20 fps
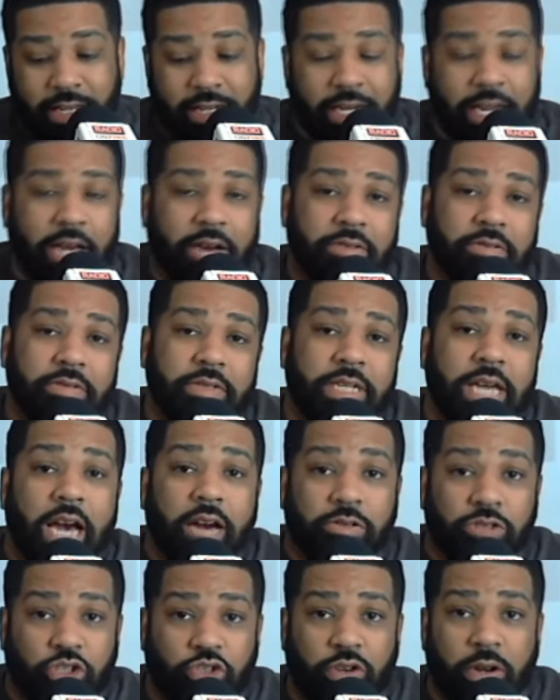Now,
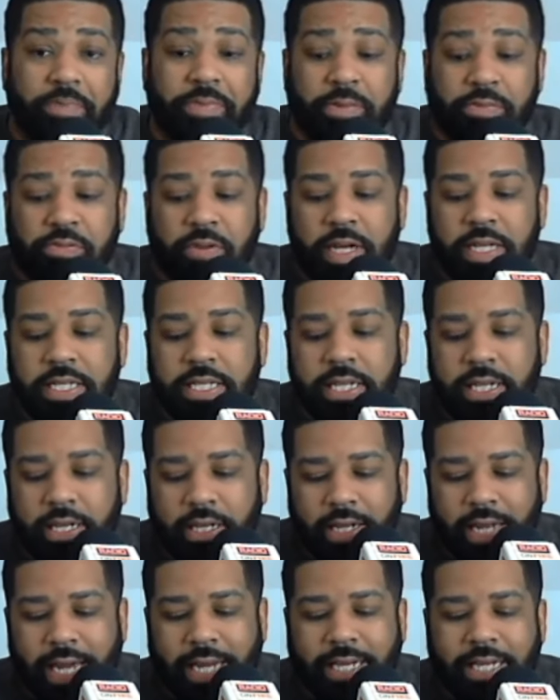Donald Trump, the
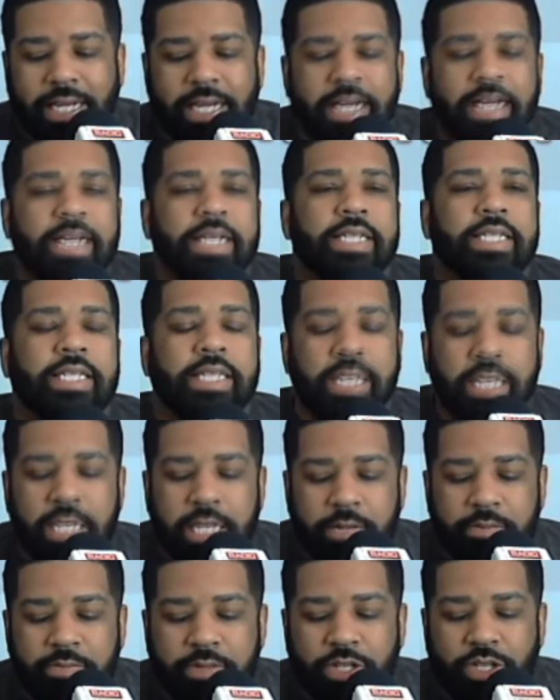president-elect,
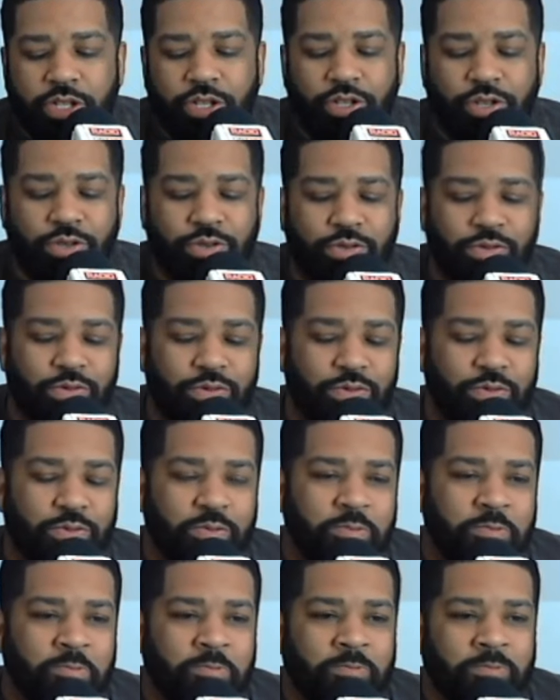seems to,